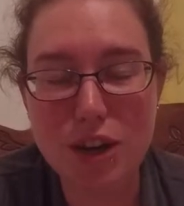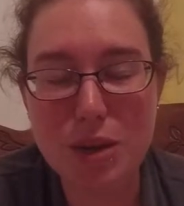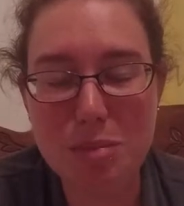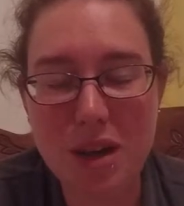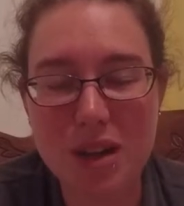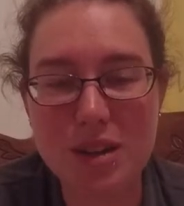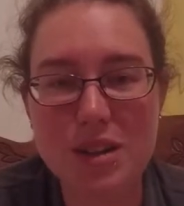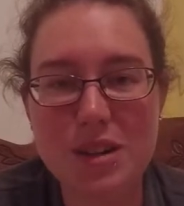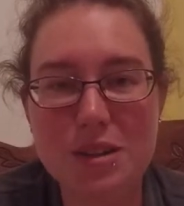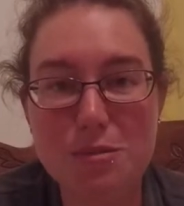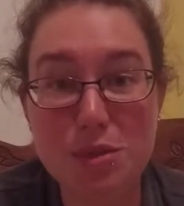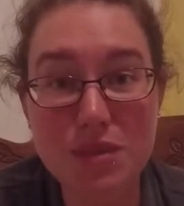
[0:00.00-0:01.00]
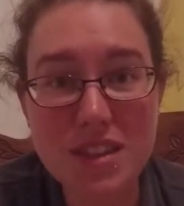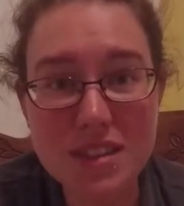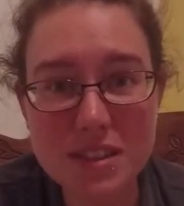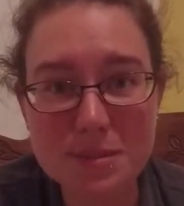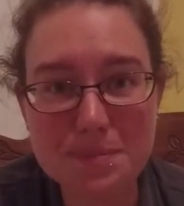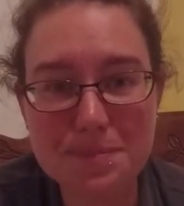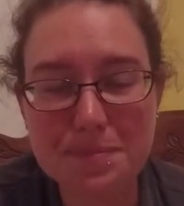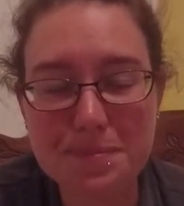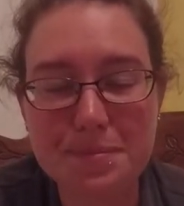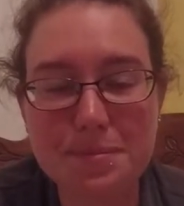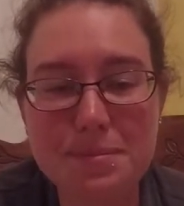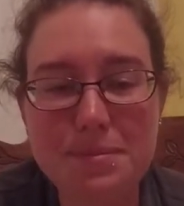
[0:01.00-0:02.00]
Potter movies,
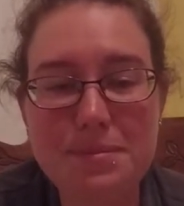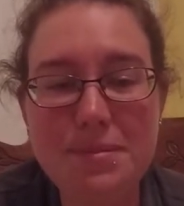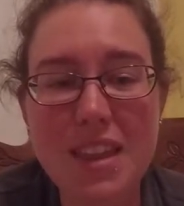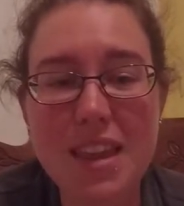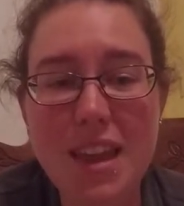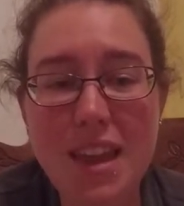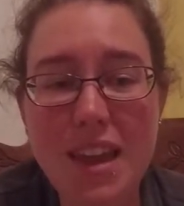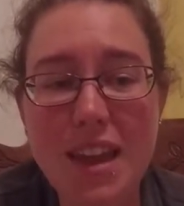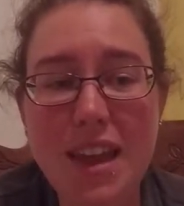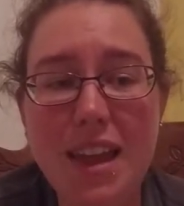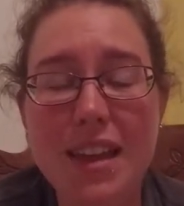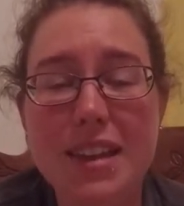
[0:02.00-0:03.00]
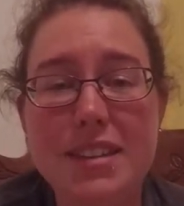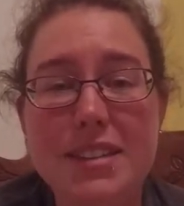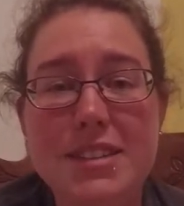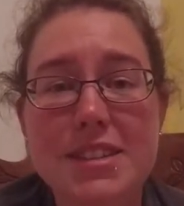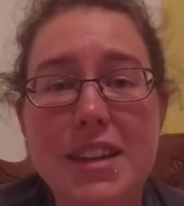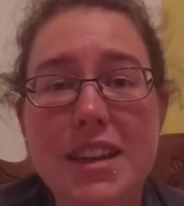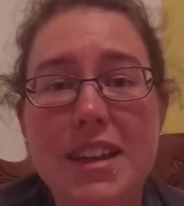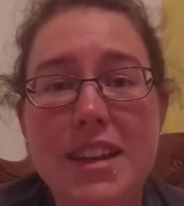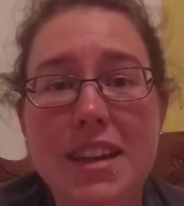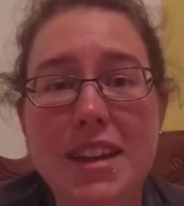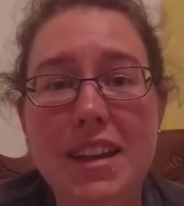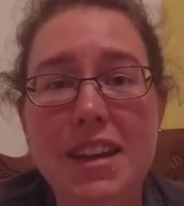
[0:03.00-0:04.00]
and
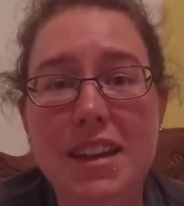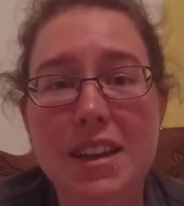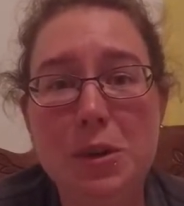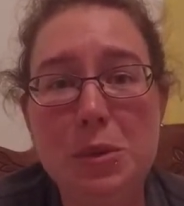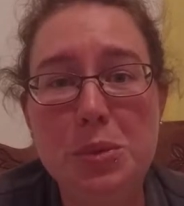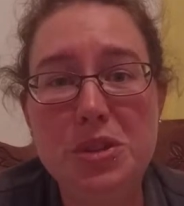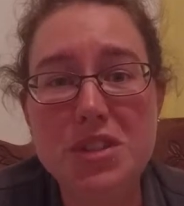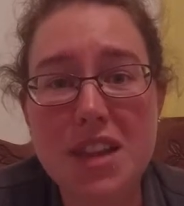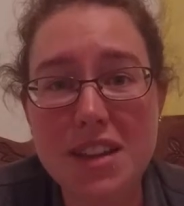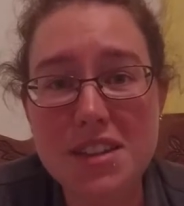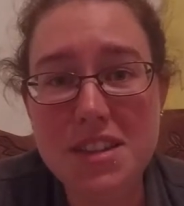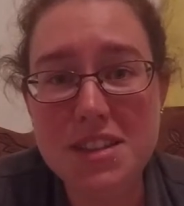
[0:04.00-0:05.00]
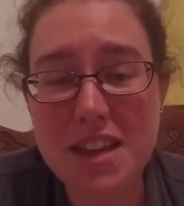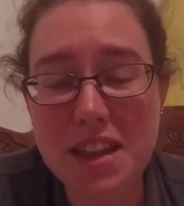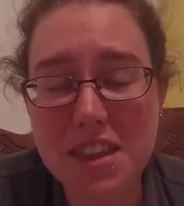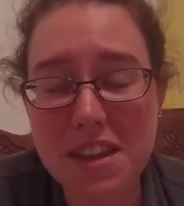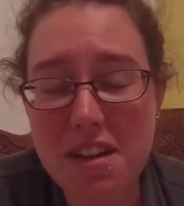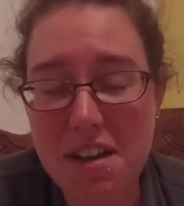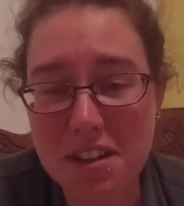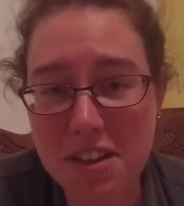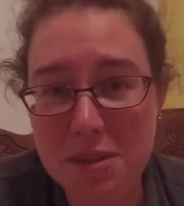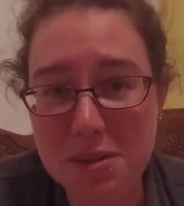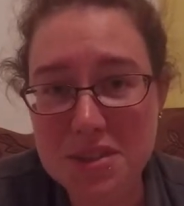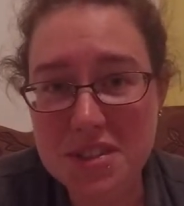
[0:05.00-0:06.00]
we just got to the Deathly
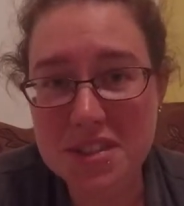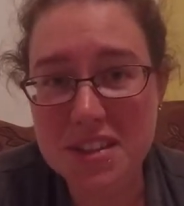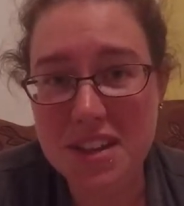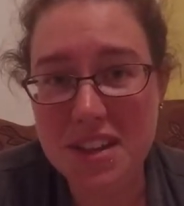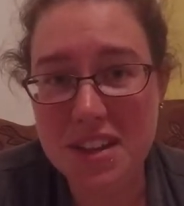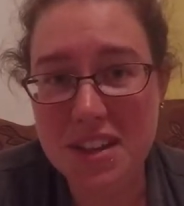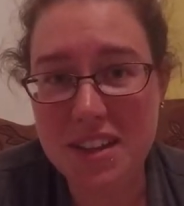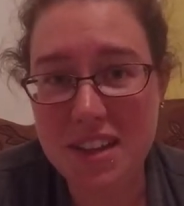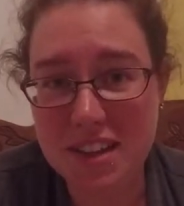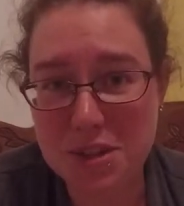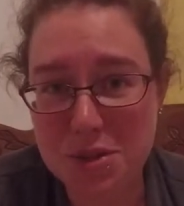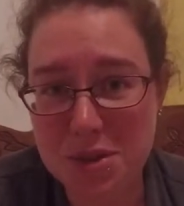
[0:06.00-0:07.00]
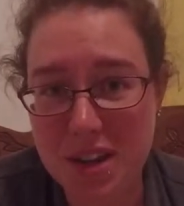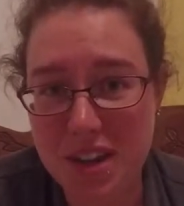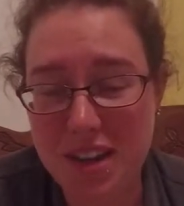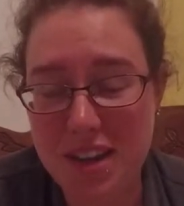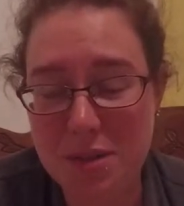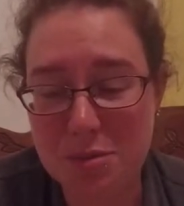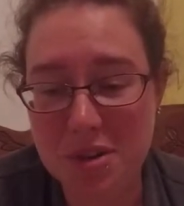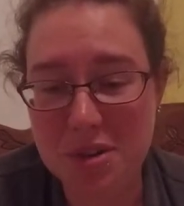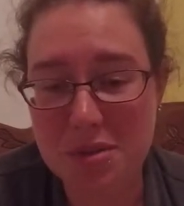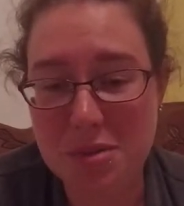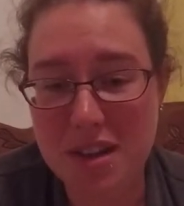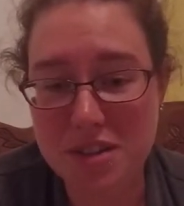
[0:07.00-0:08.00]
Hallows yesterday, and we're
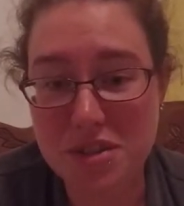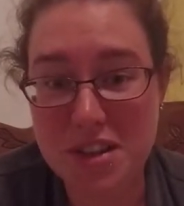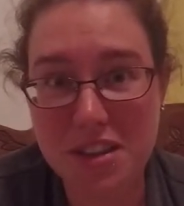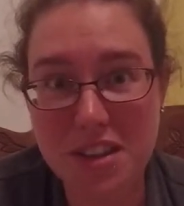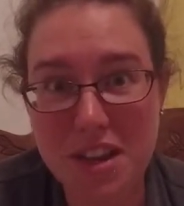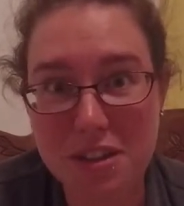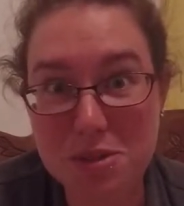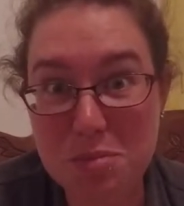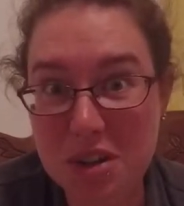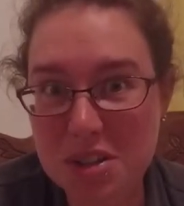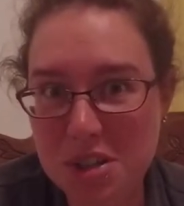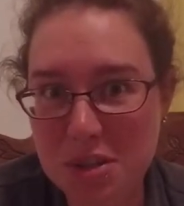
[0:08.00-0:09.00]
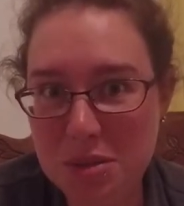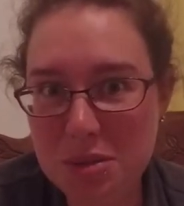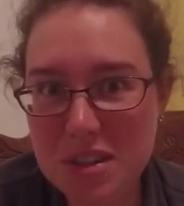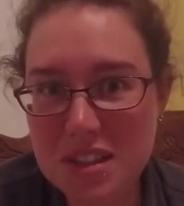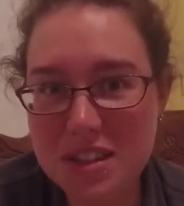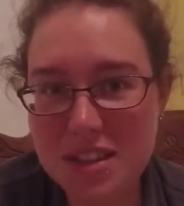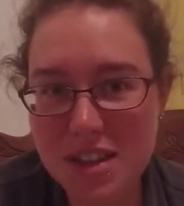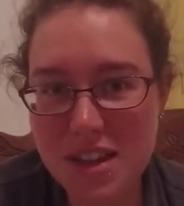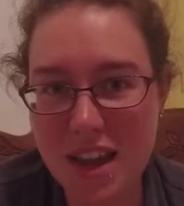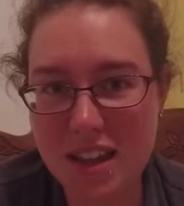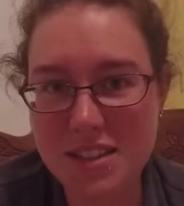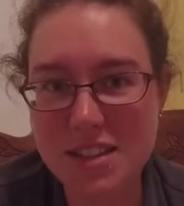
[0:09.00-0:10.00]
gonna watch Deathly Hallows Part 2
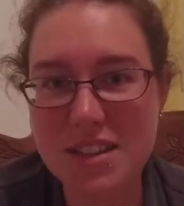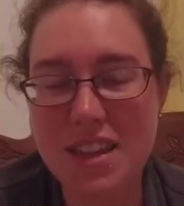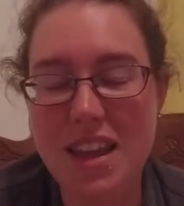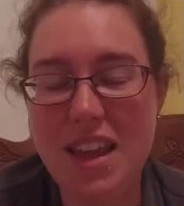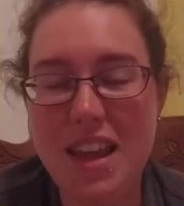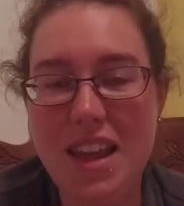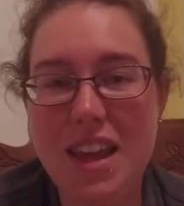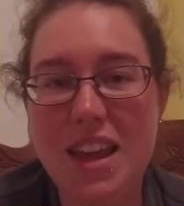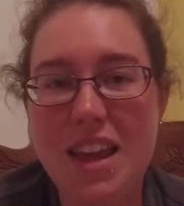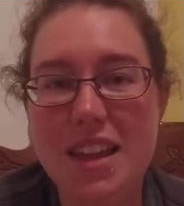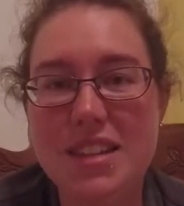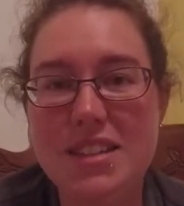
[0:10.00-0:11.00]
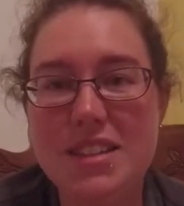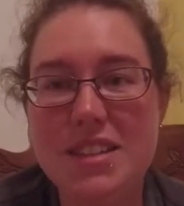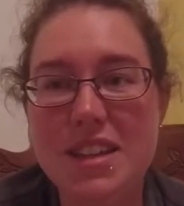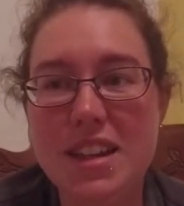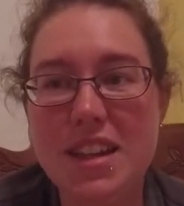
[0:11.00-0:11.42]
tonight, and